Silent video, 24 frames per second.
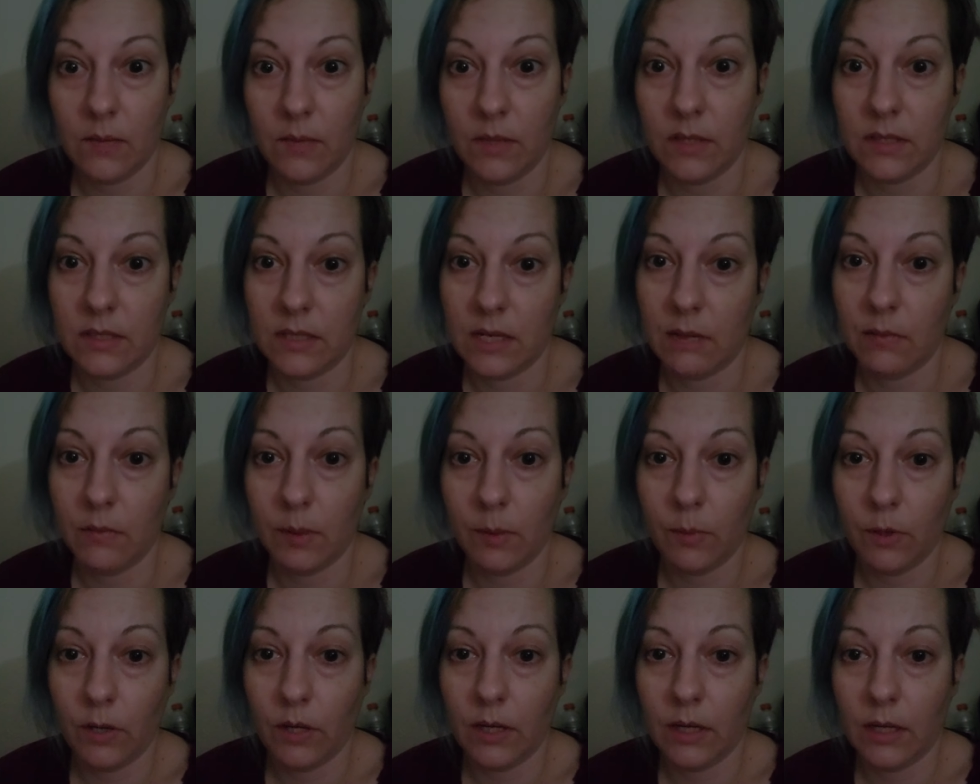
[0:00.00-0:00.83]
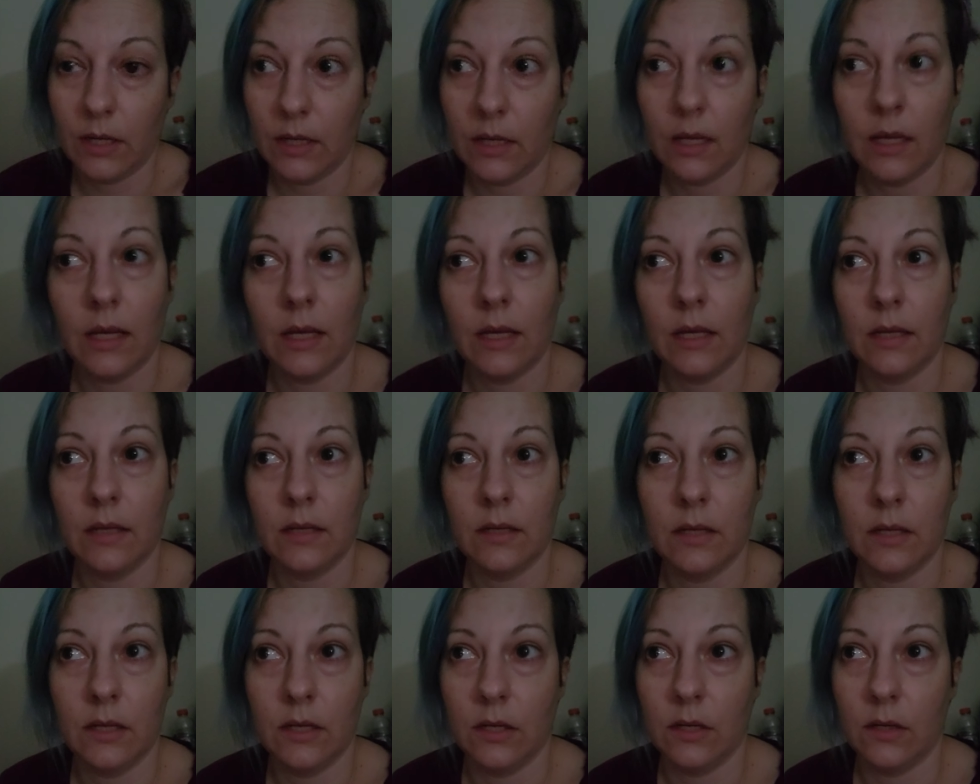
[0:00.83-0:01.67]
They stabbed my brain and,
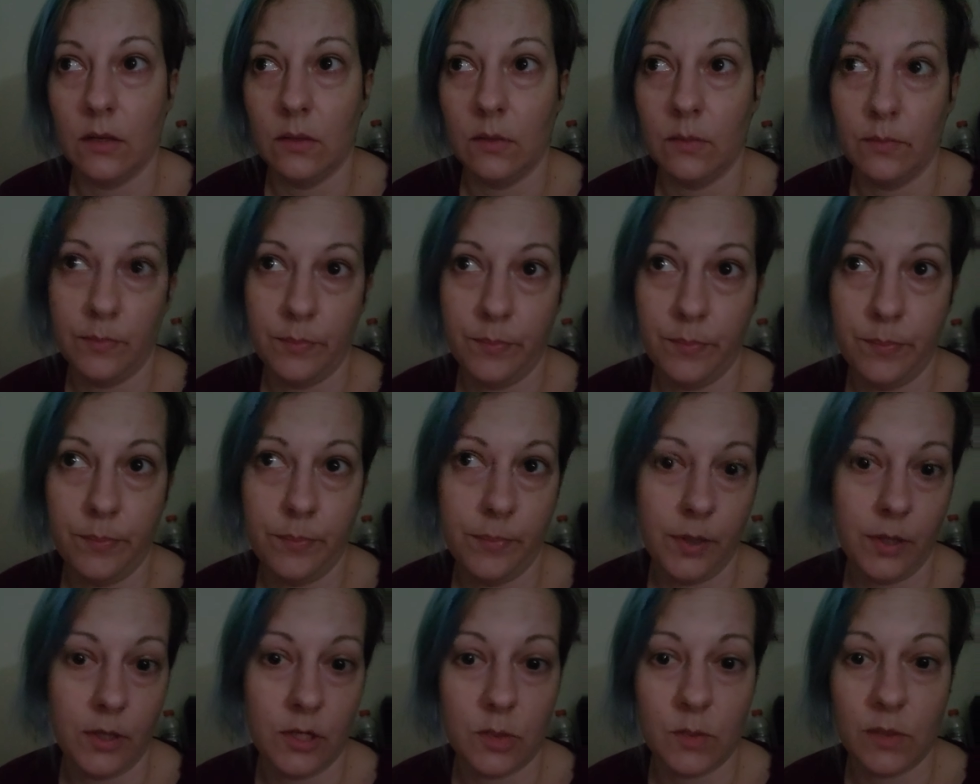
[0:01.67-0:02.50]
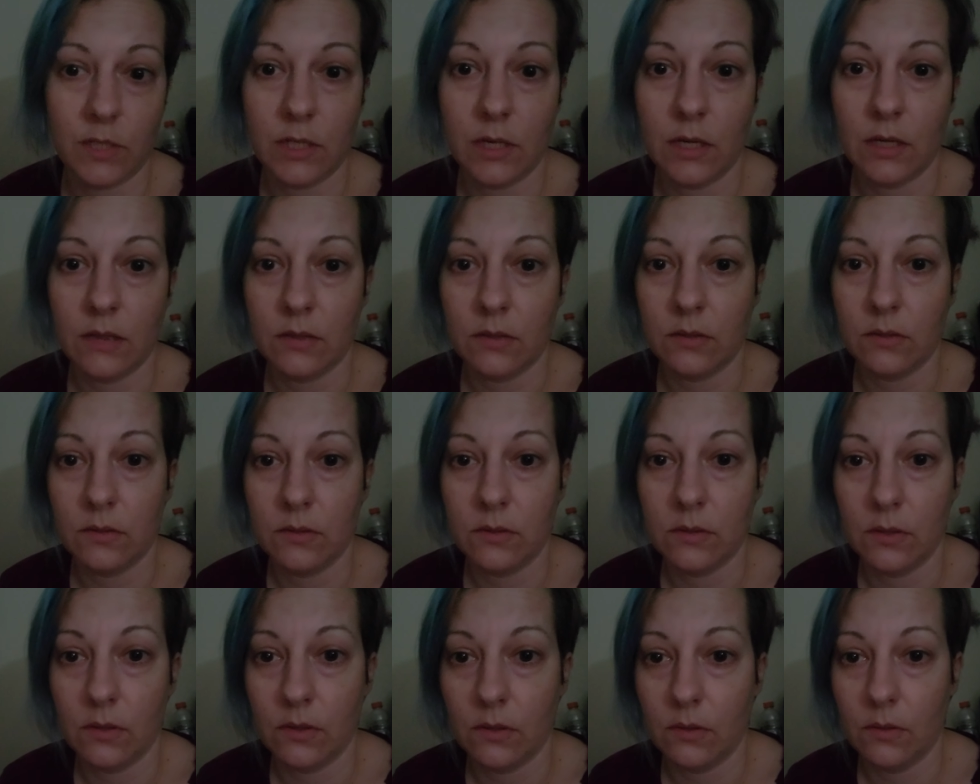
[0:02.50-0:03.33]
you know, punched my tonsils,
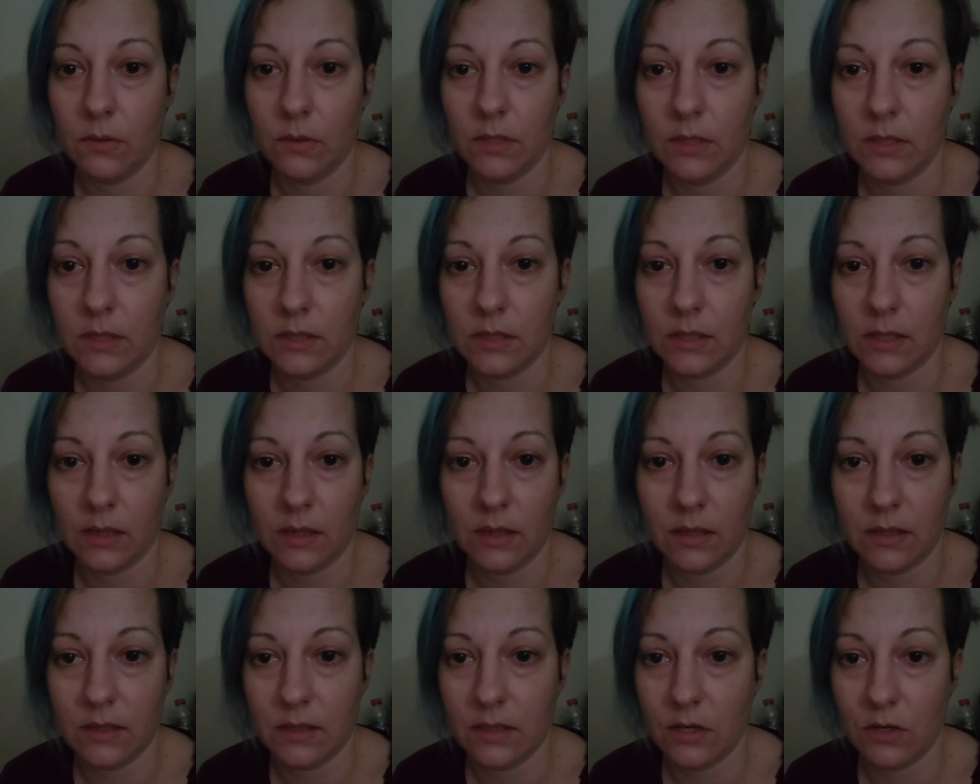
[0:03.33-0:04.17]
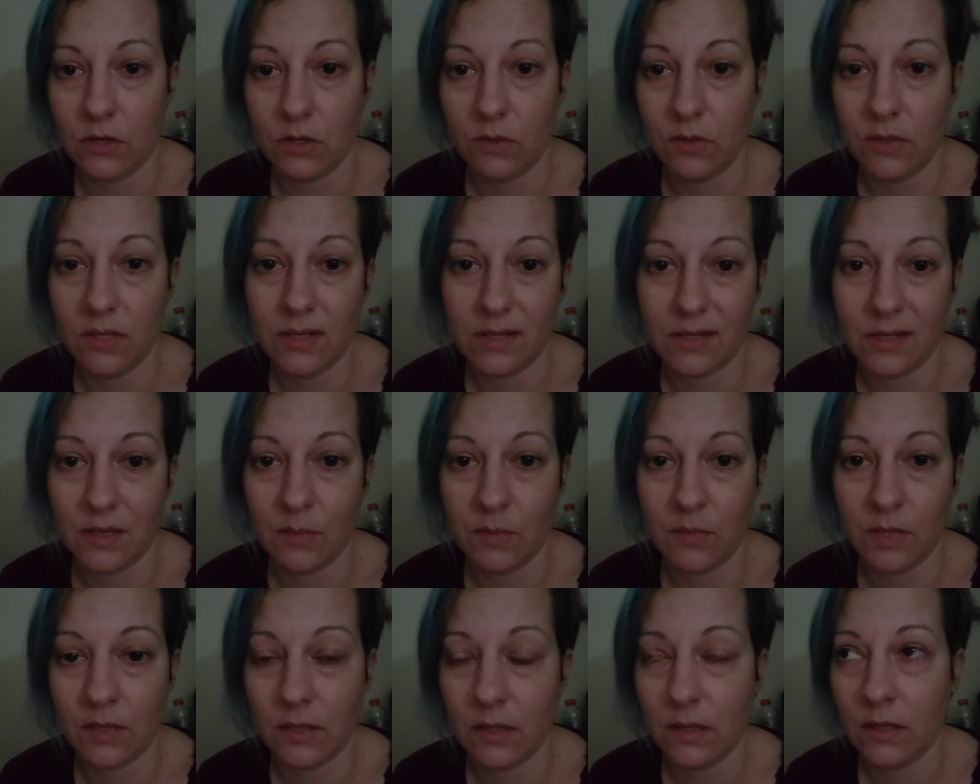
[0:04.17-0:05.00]
so it's like they're doing the same
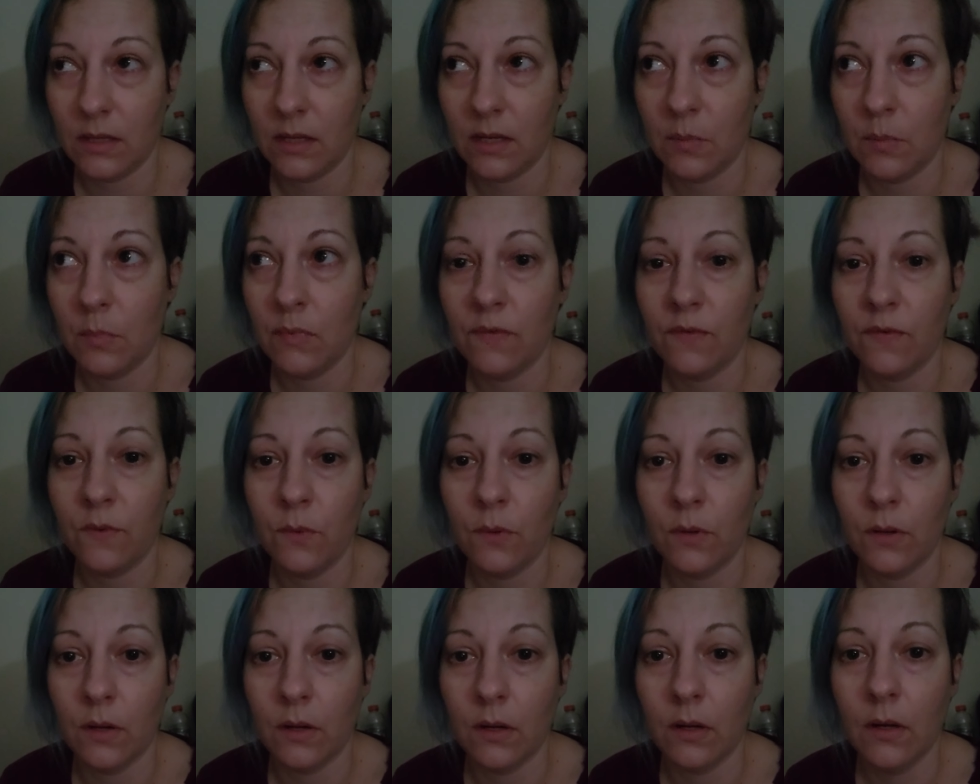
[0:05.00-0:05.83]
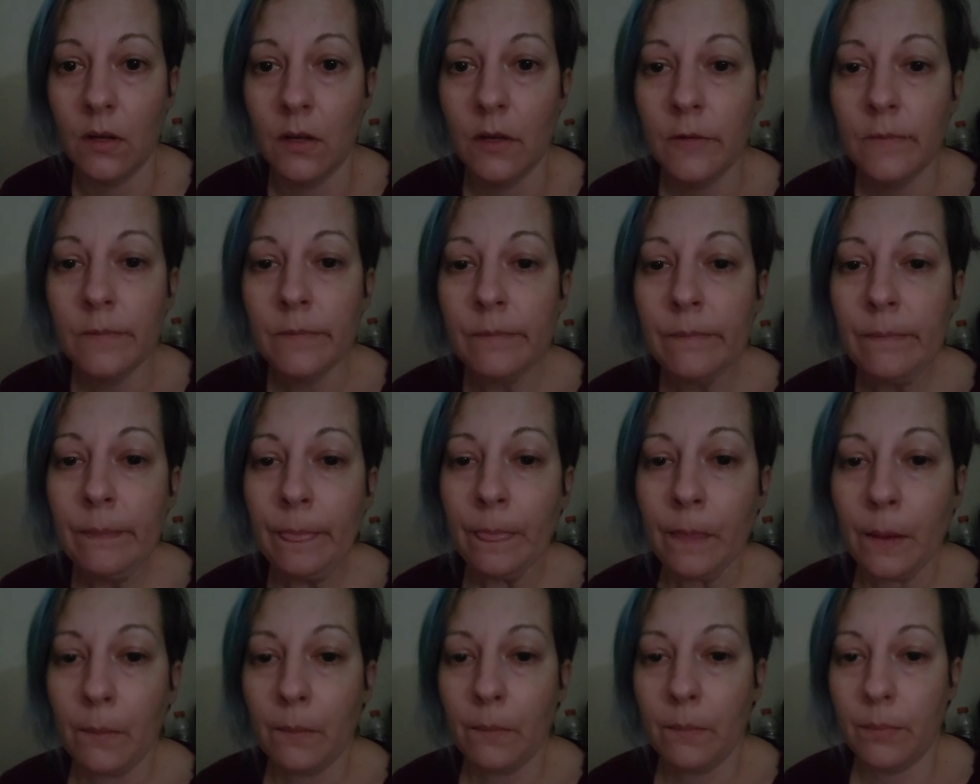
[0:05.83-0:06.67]
thing that they did before,
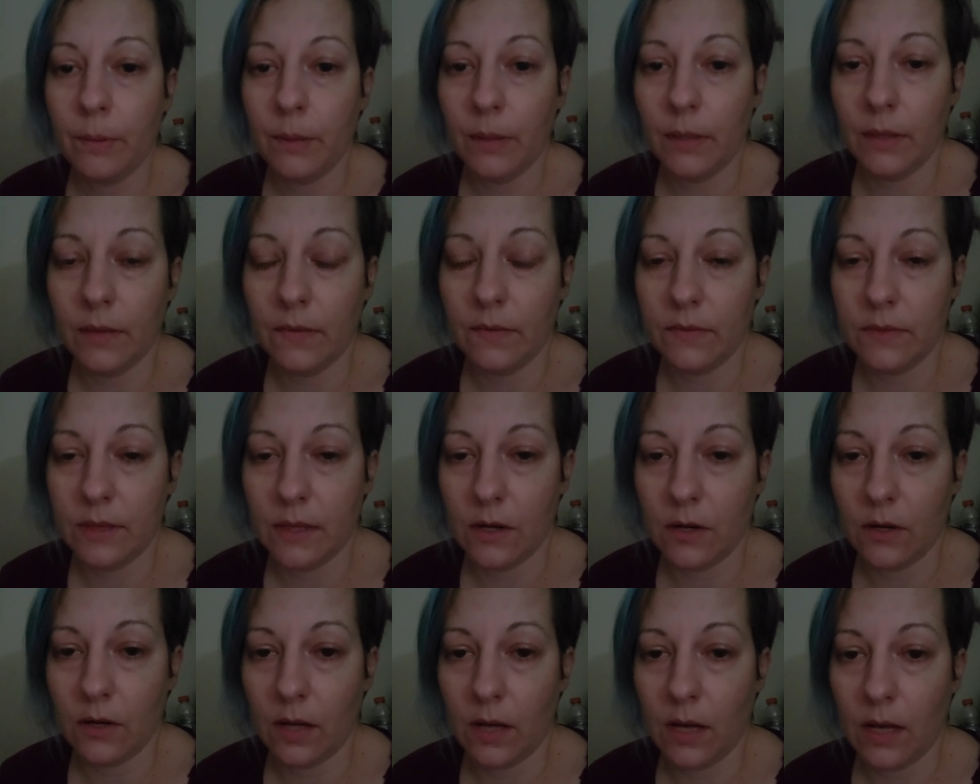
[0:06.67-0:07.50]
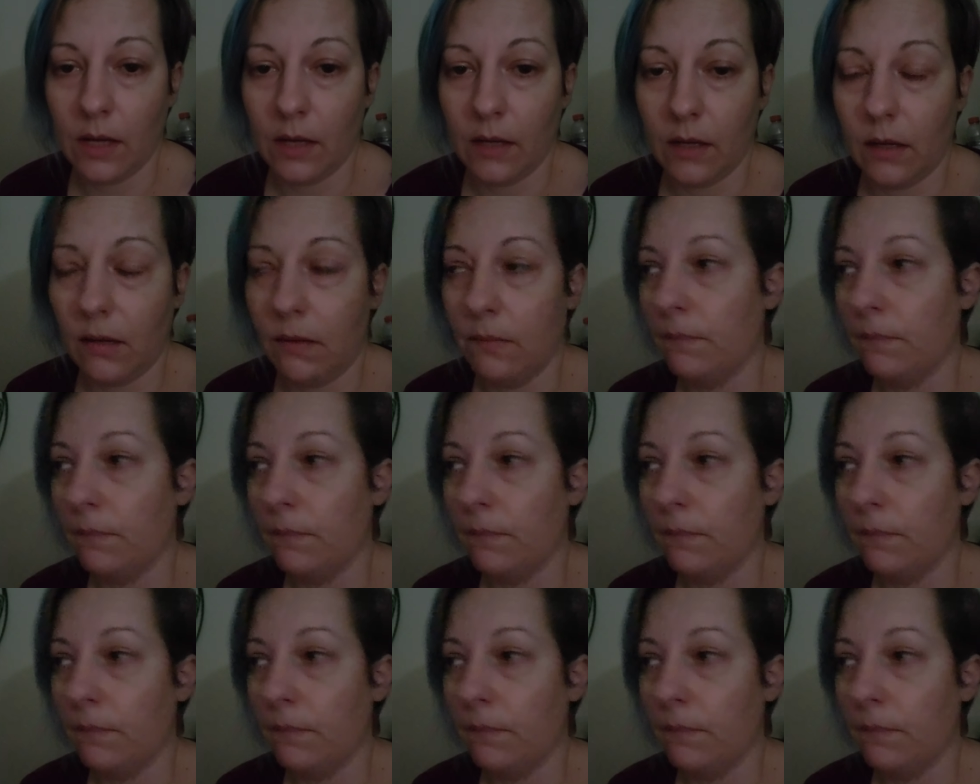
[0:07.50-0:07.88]
but they're not,